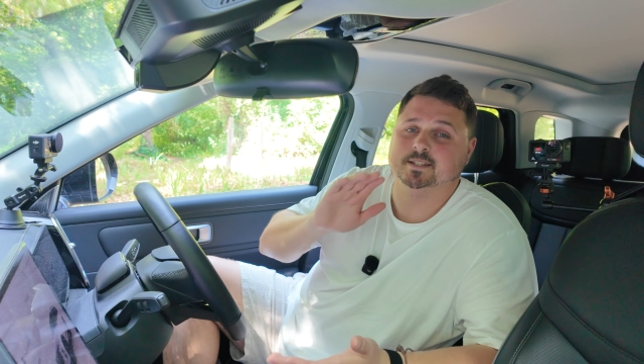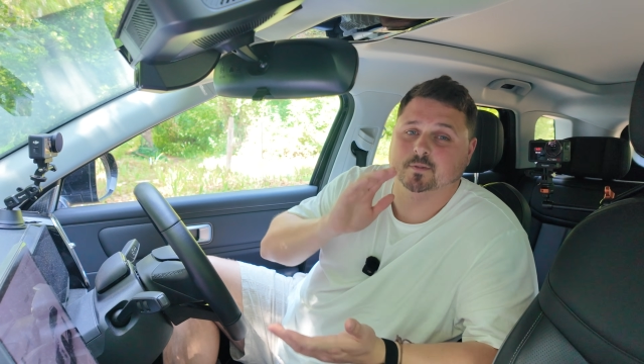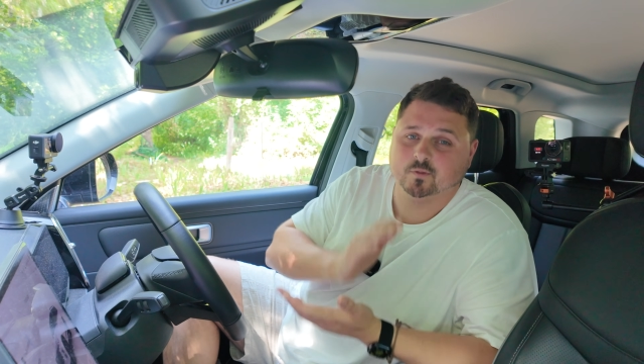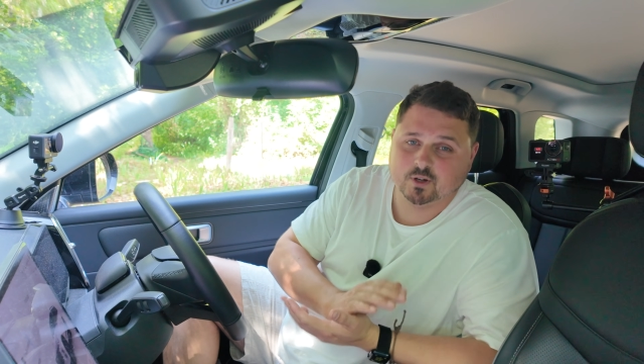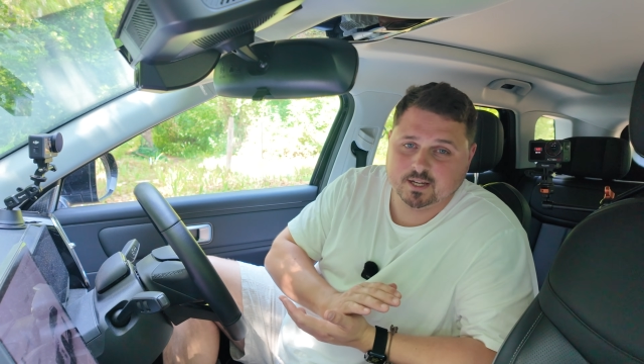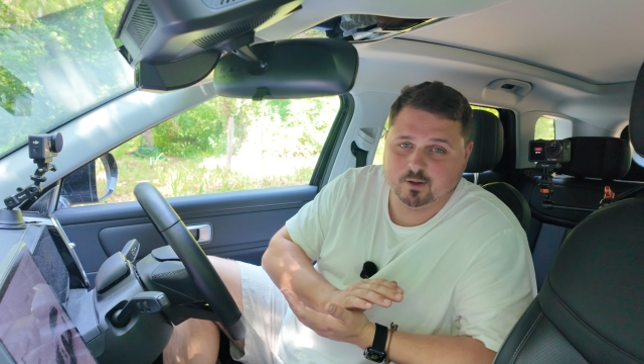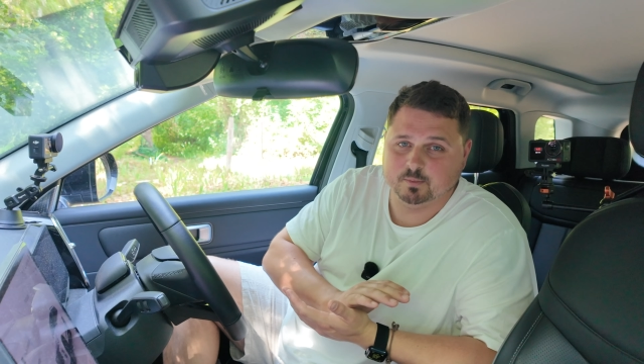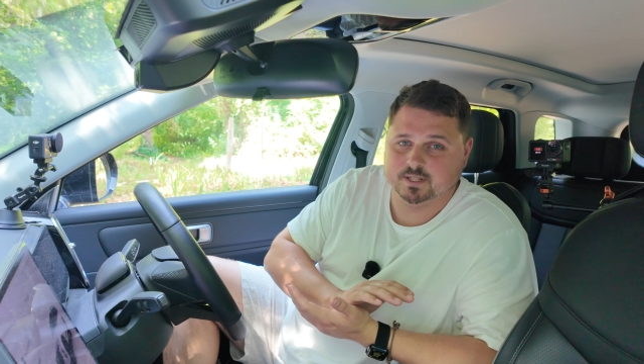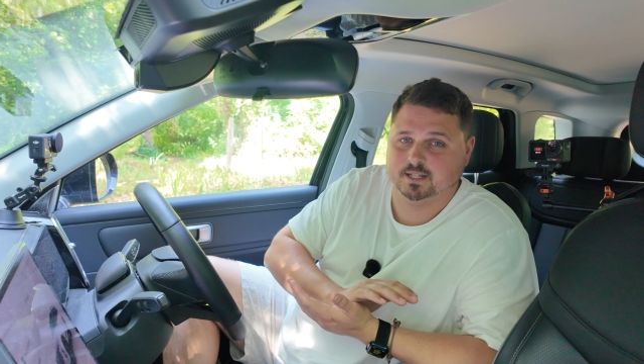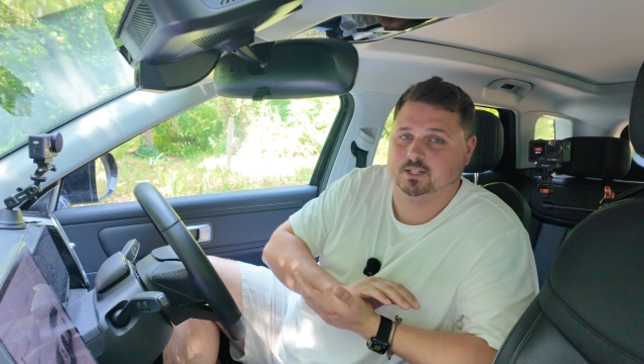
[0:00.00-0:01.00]
It's a free
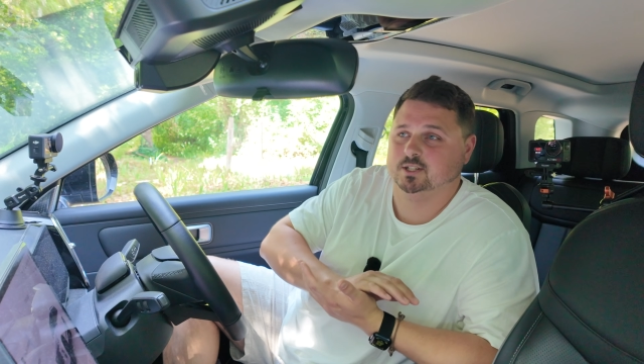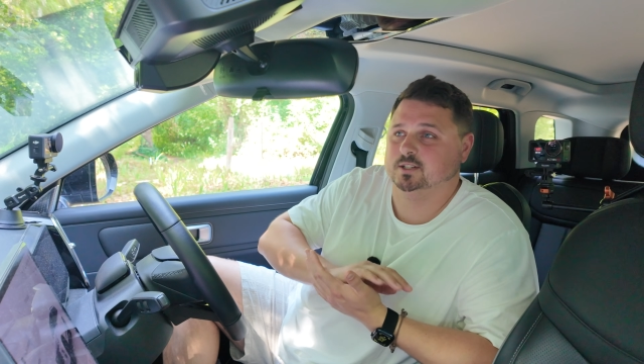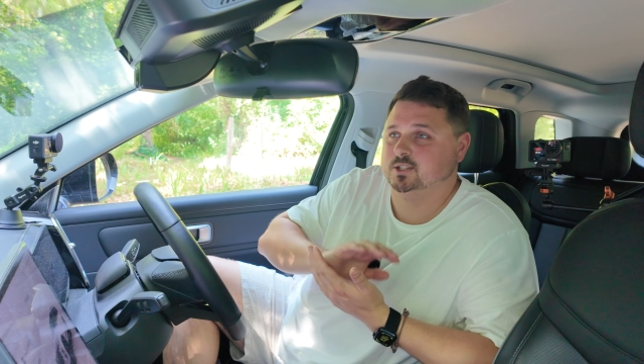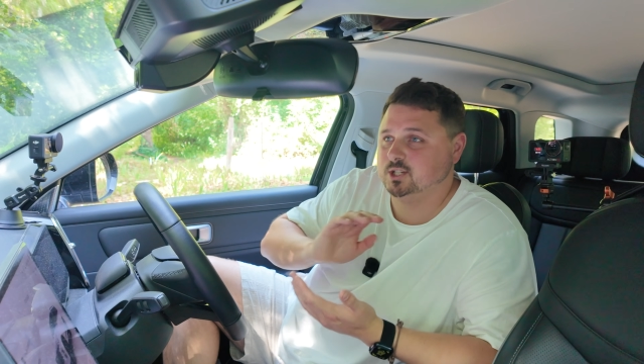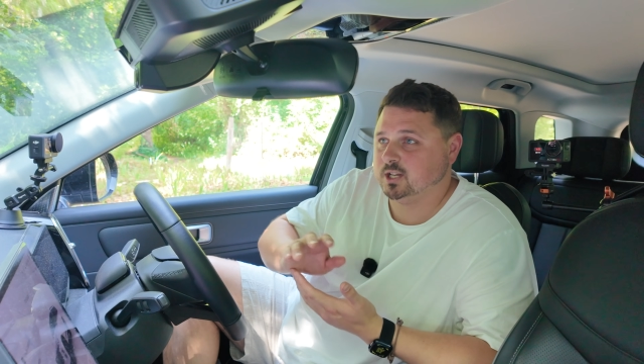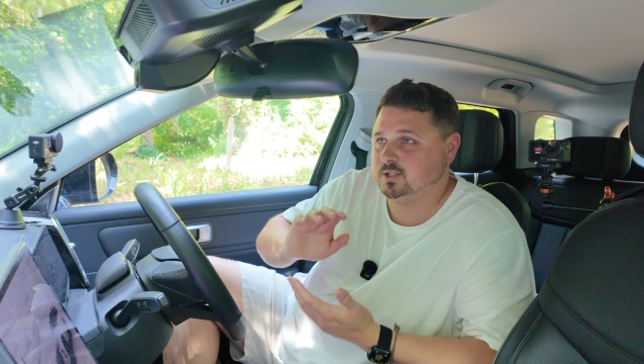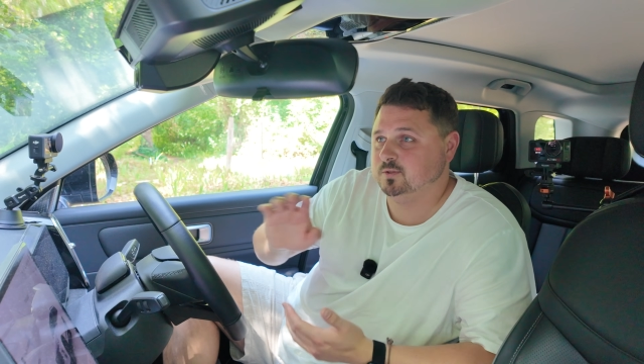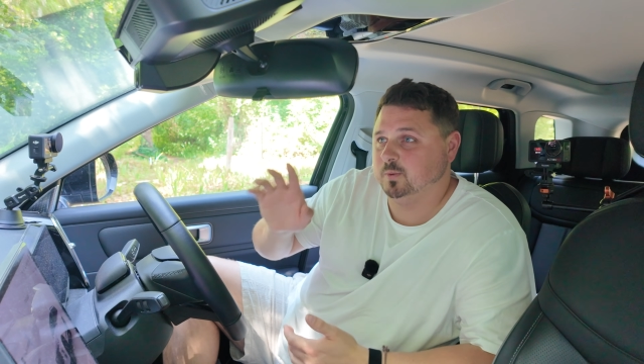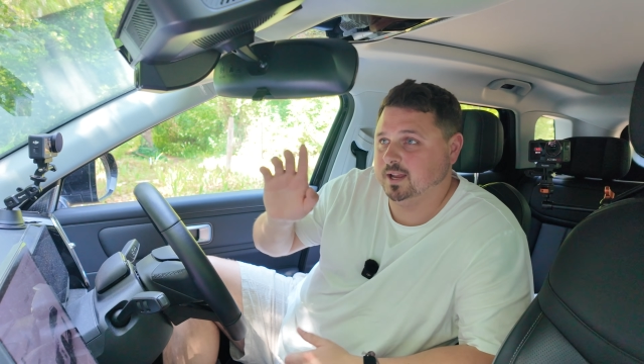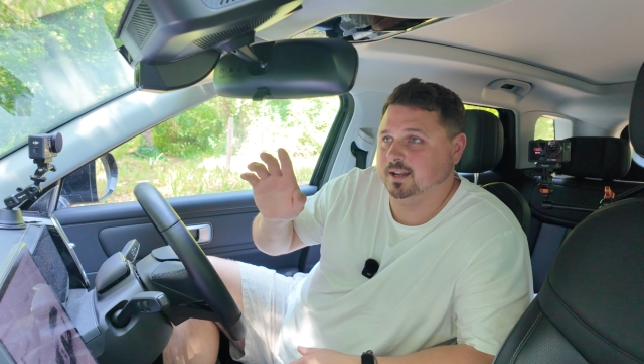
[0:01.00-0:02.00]
competition just
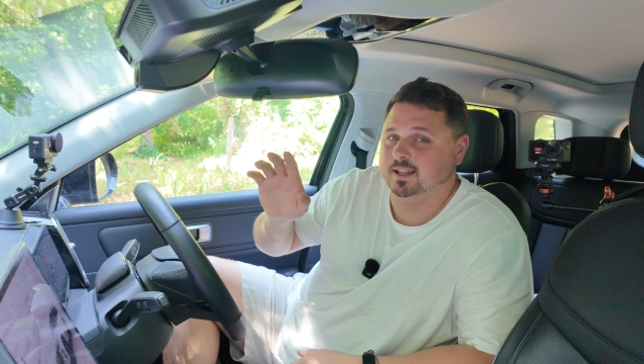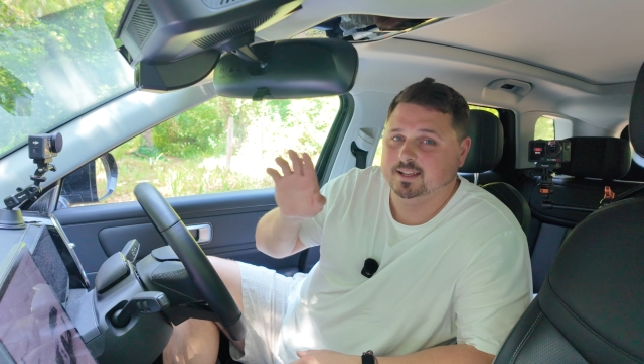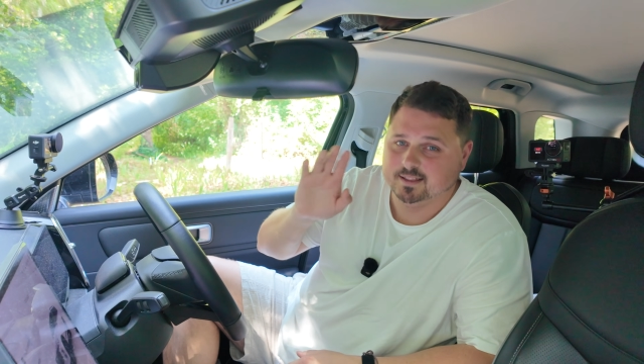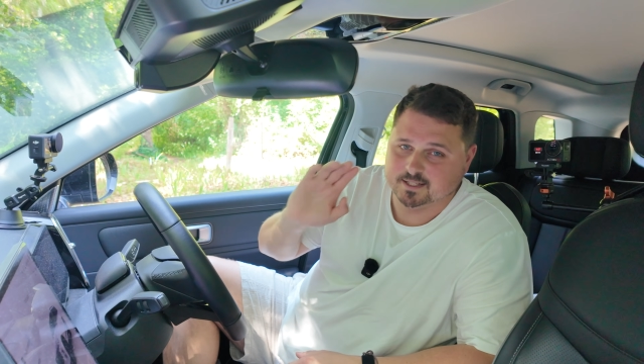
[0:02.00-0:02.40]
to win